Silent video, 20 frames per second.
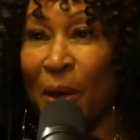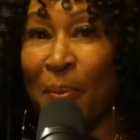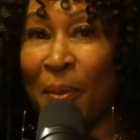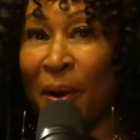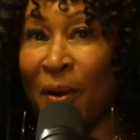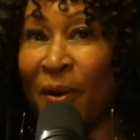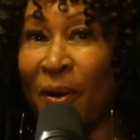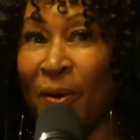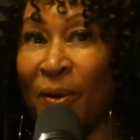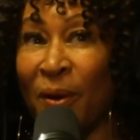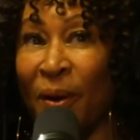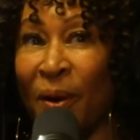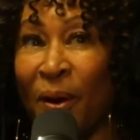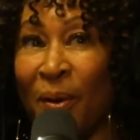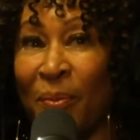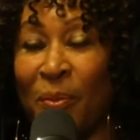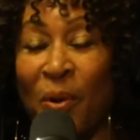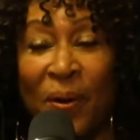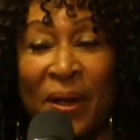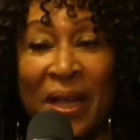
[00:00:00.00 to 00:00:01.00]
Some
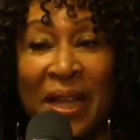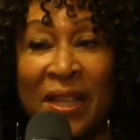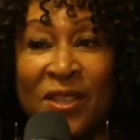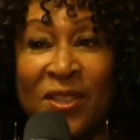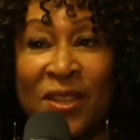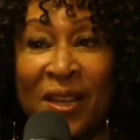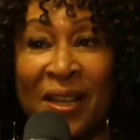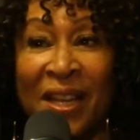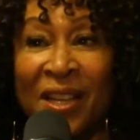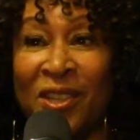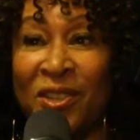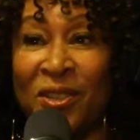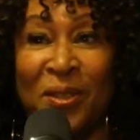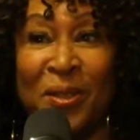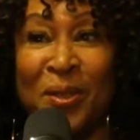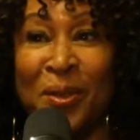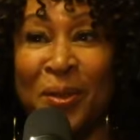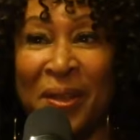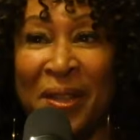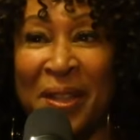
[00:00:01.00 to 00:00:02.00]
are more
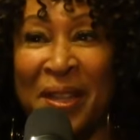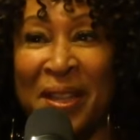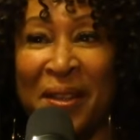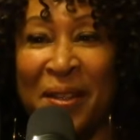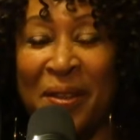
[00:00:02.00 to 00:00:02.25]
installation.